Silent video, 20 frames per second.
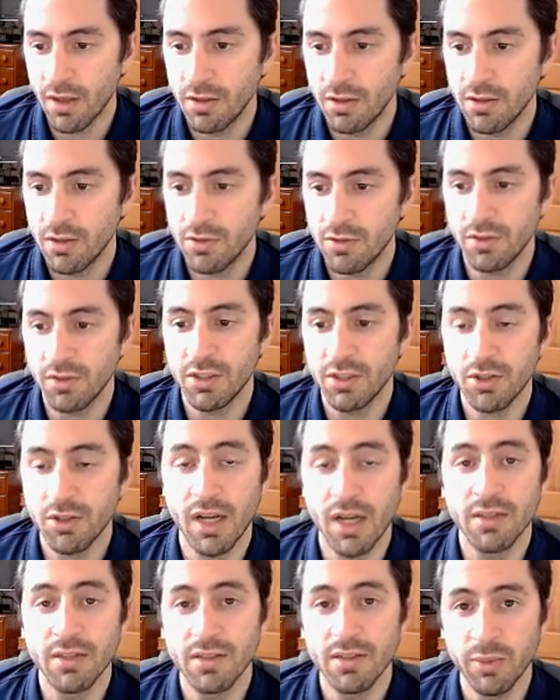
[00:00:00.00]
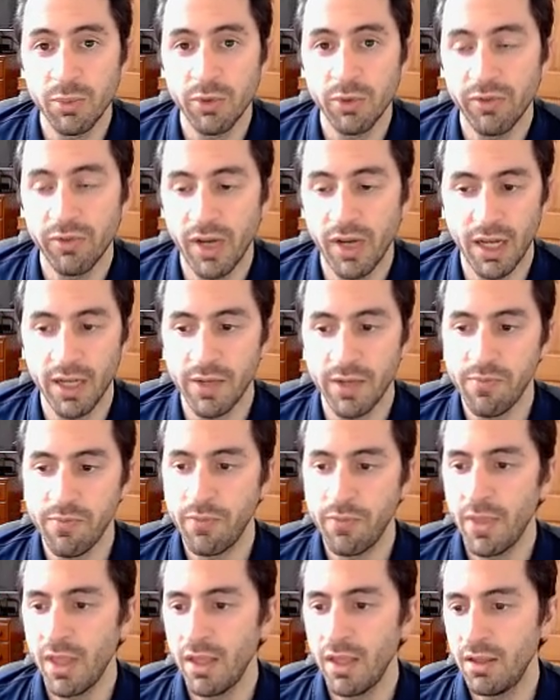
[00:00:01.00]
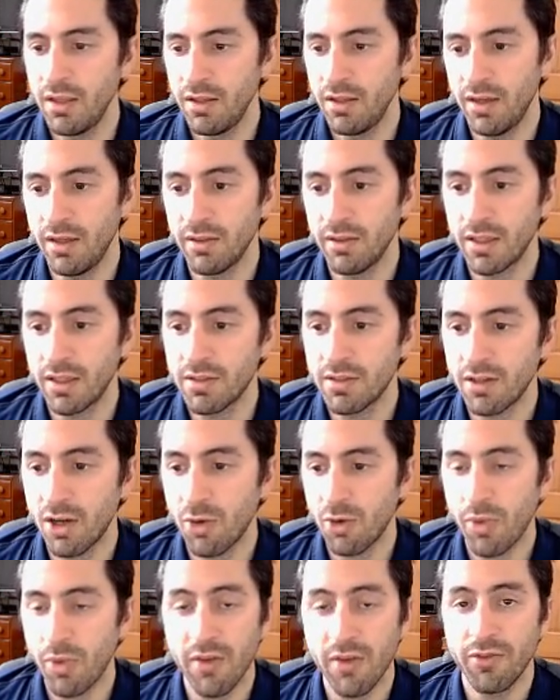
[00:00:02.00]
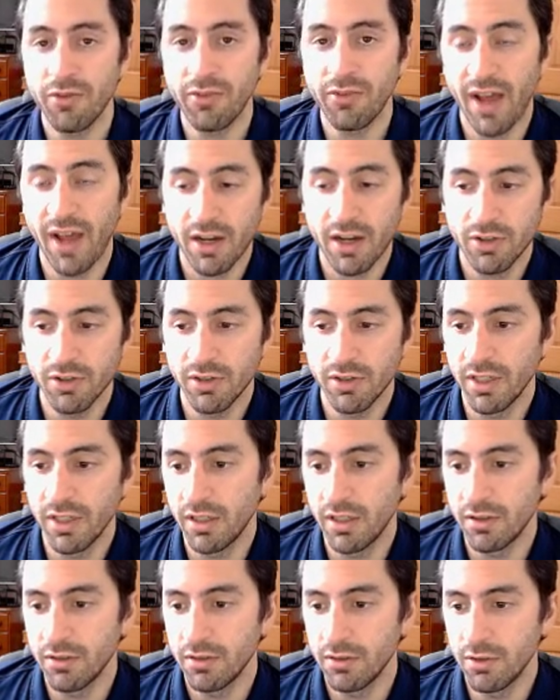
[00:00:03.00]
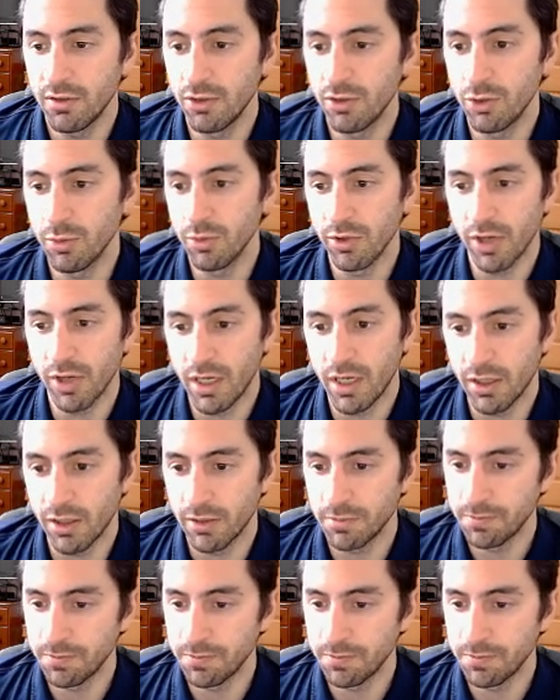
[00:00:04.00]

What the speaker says: So let's try and simplify. And let's start by factoring the numerator.